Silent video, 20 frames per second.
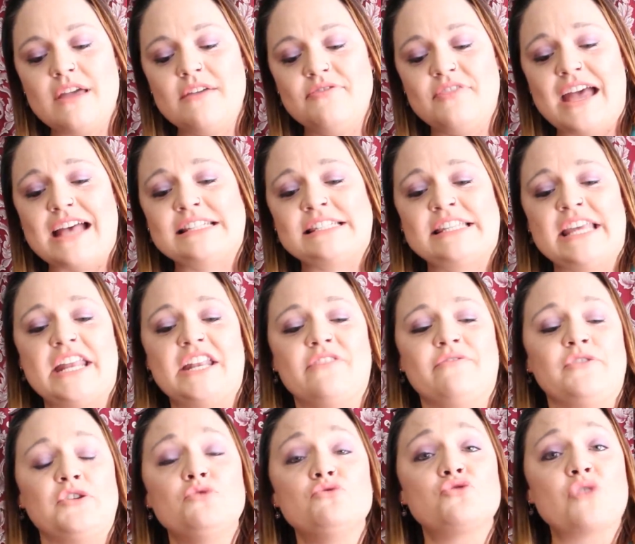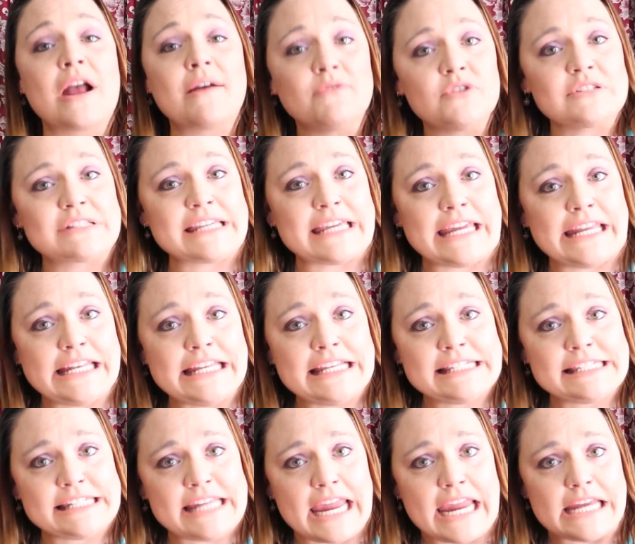that said if you travel to any
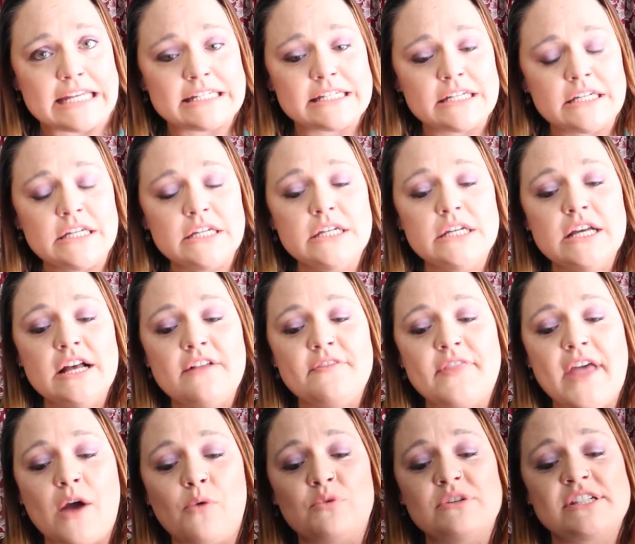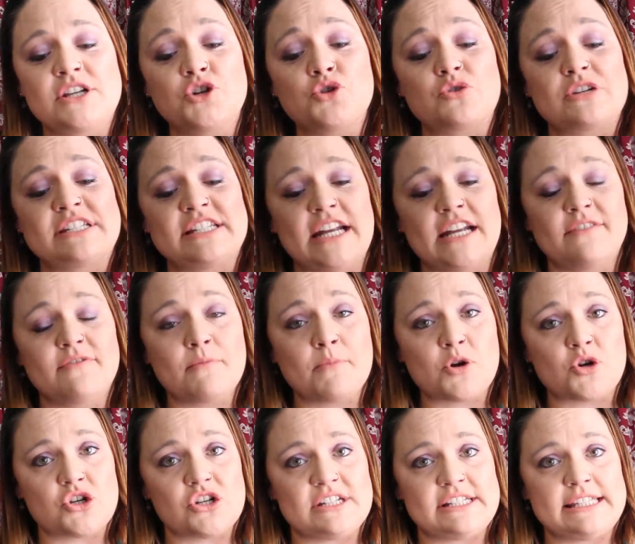state that was under a state of
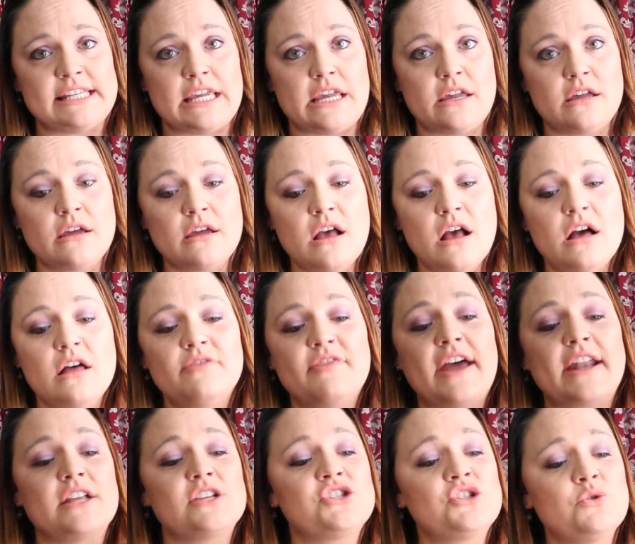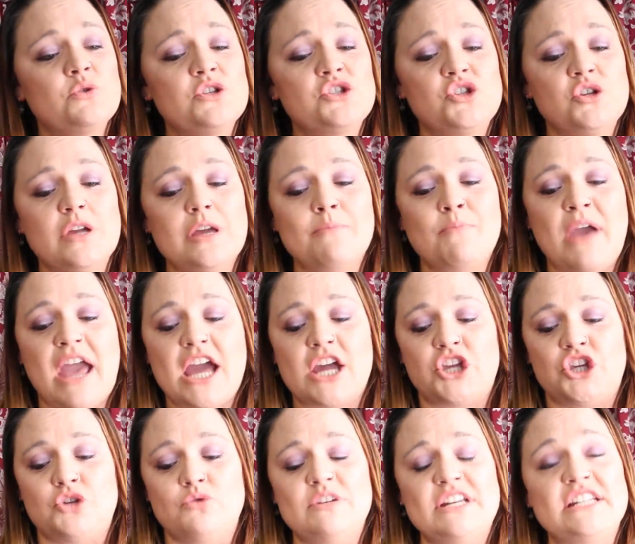emergency, that as soon as you get
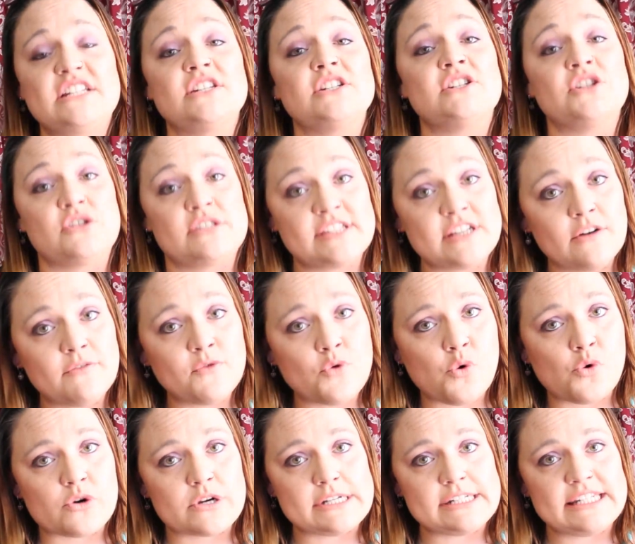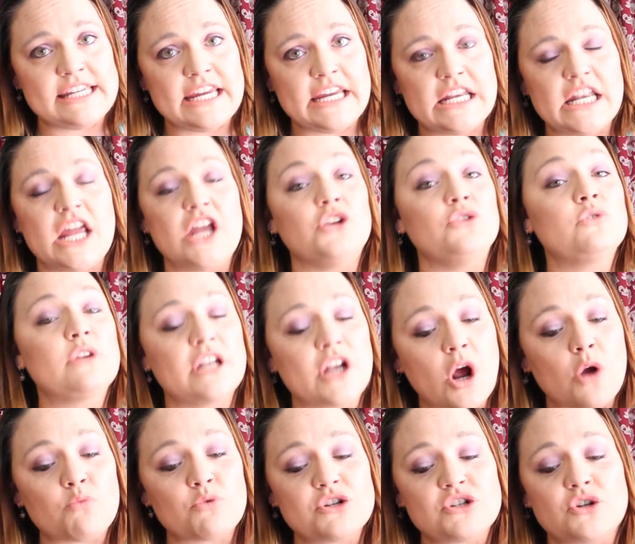back, you need to self-quarantine and you
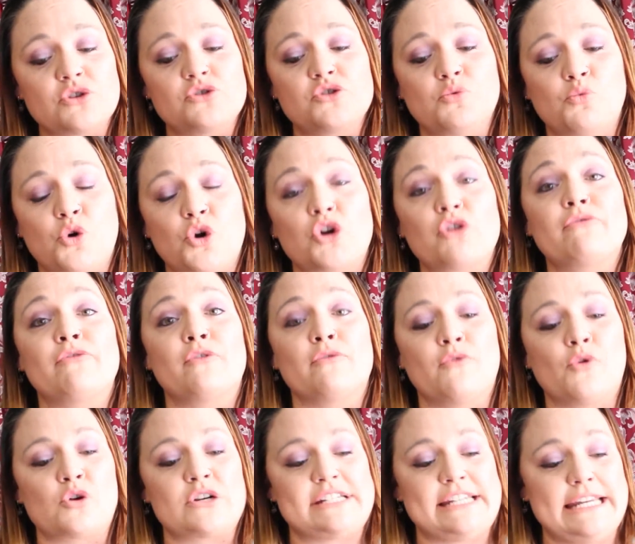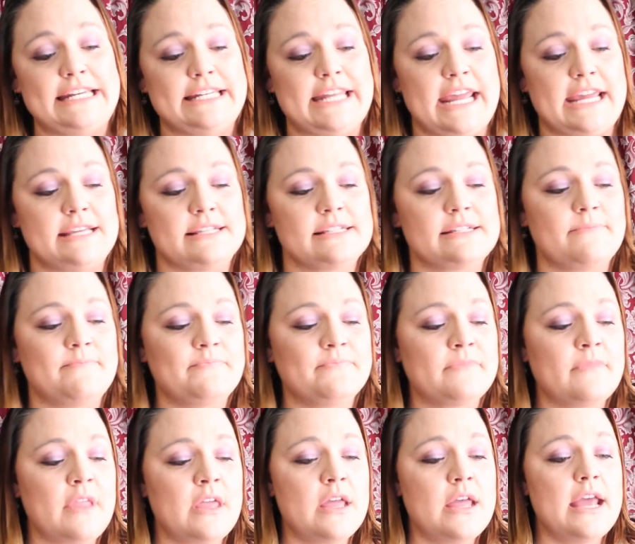cannot return to work for 14 days.
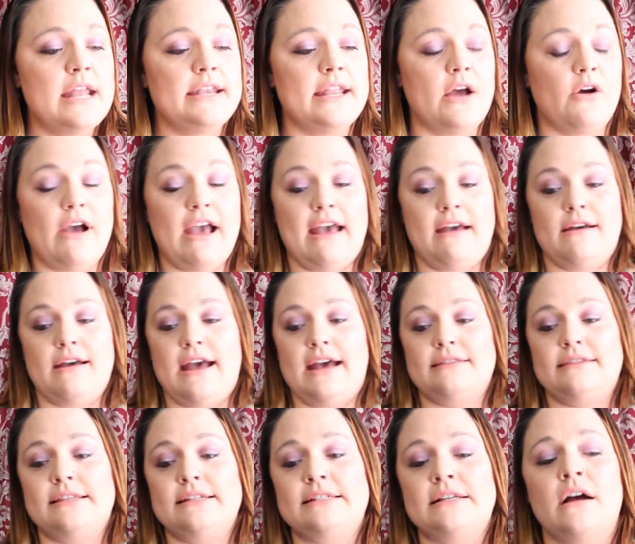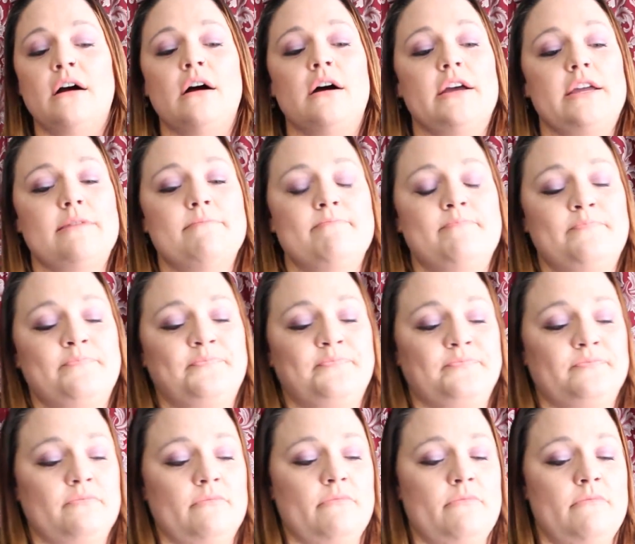Now, at the time,
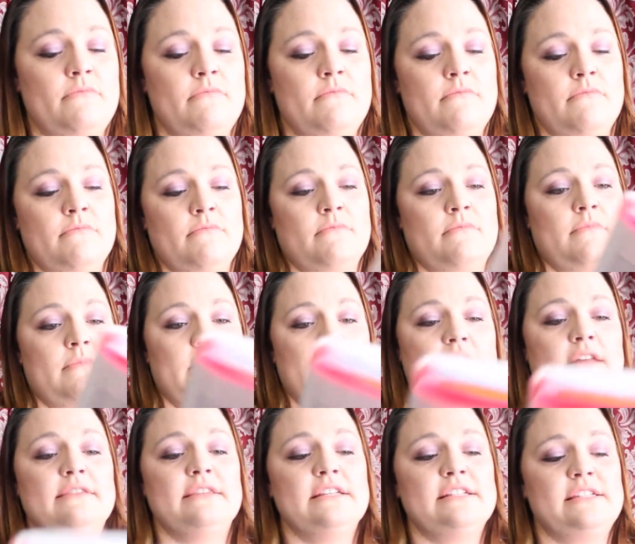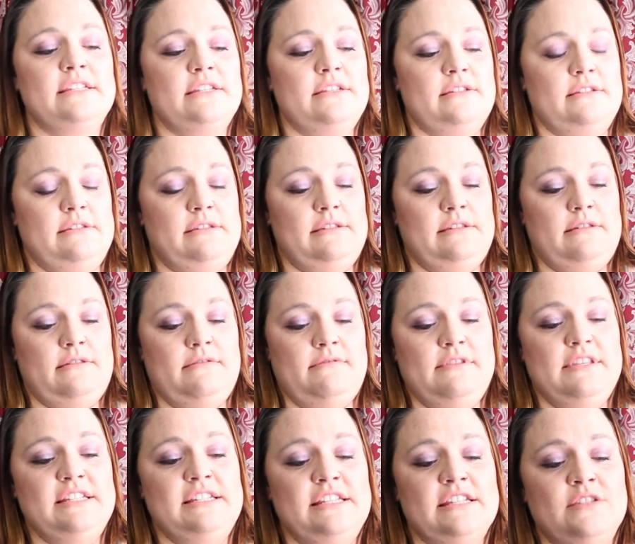and this is
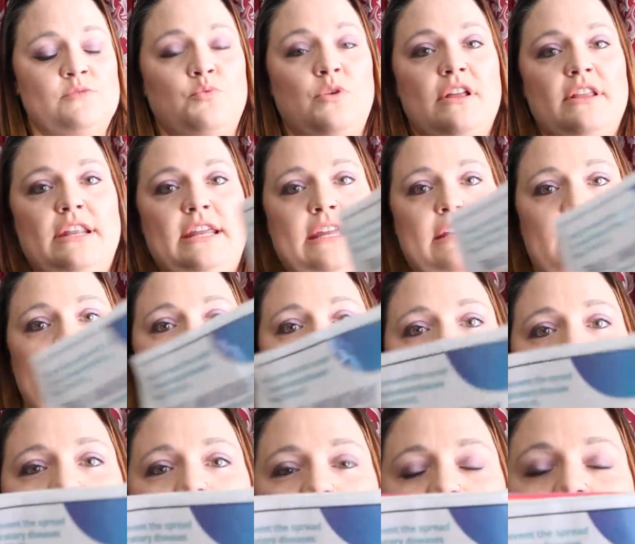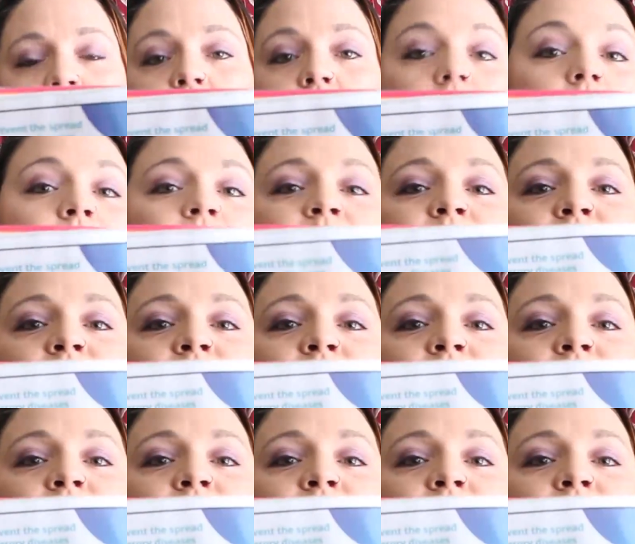what it looked like here.